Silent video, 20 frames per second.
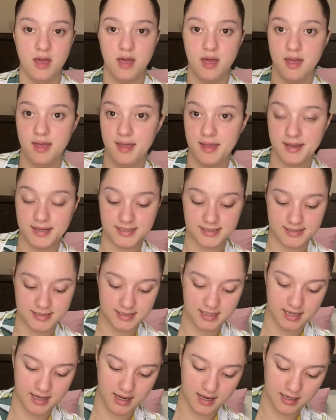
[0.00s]
And
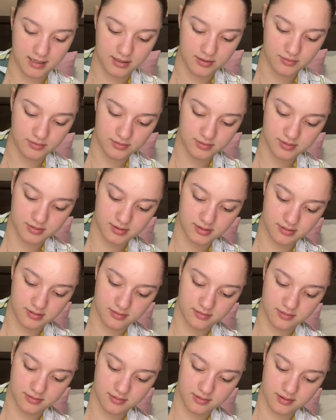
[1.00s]
I use
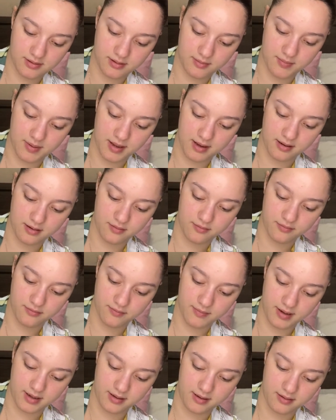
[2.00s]
the back of my
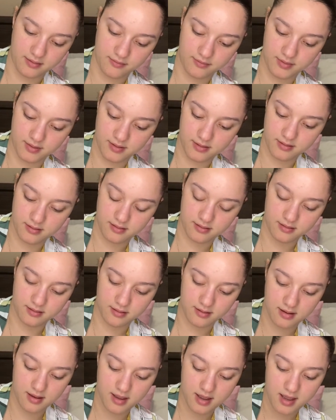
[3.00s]
hand for this,
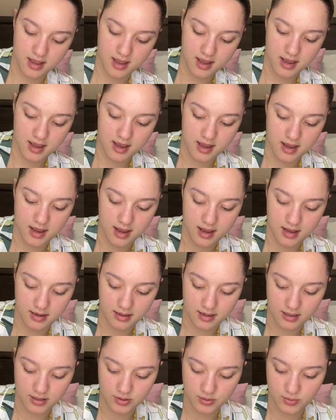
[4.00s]
and
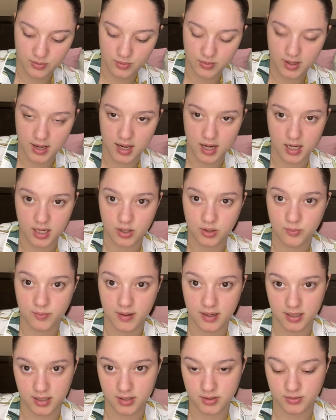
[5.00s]
I do like little by
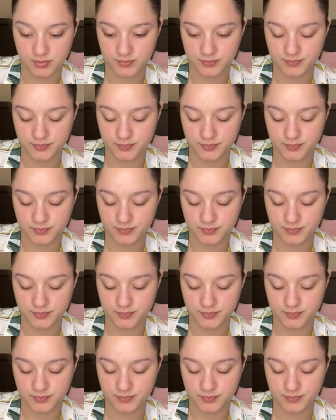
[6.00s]
little.